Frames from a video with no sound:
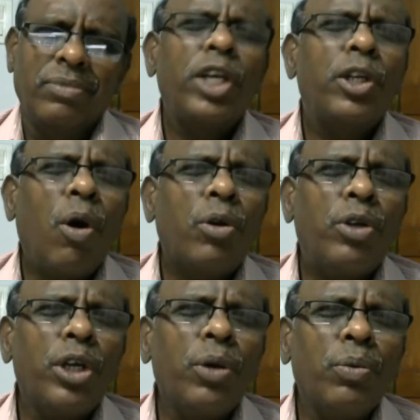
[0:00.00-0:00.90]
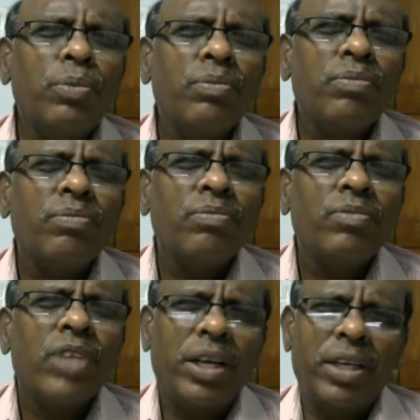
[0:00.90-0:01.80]
They taught you
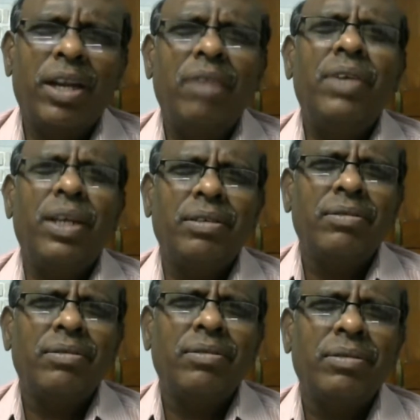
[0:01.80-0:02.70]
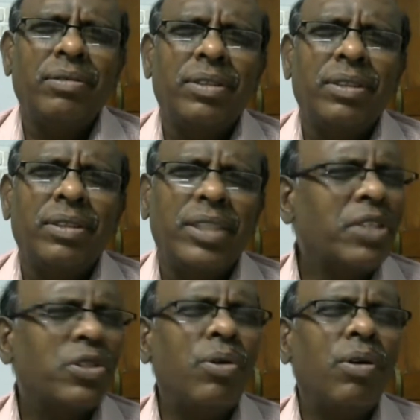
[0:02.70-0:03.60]
at a level.
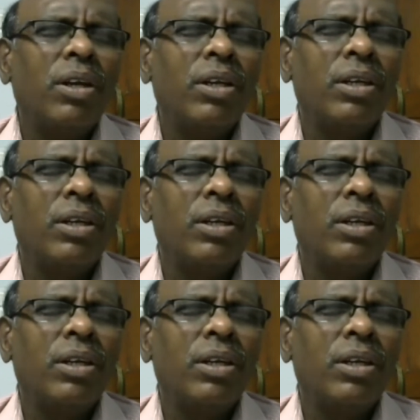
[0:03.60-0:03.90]
That's all.